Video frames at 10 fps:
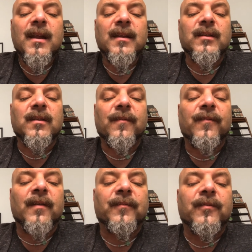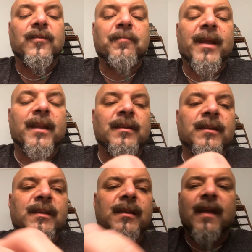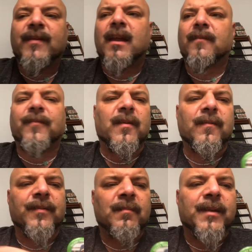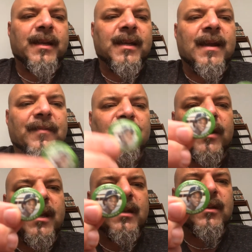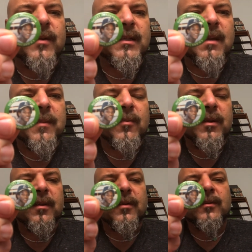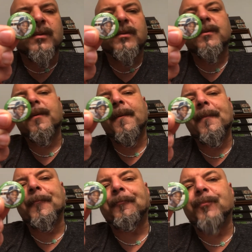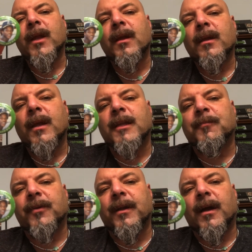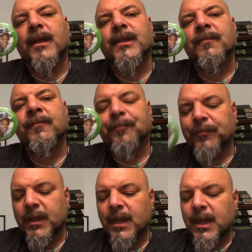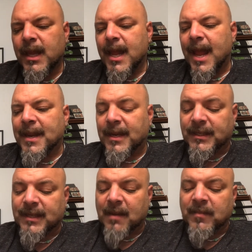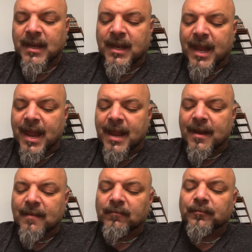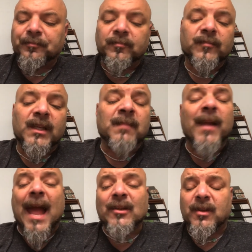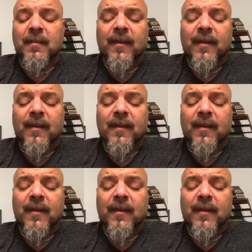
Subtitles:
These are the Fun Food pins. I've got a few of them, but I didn't have the Rickey, so he sent me one of those. That's pretty awesome. And then he sent me a, this is my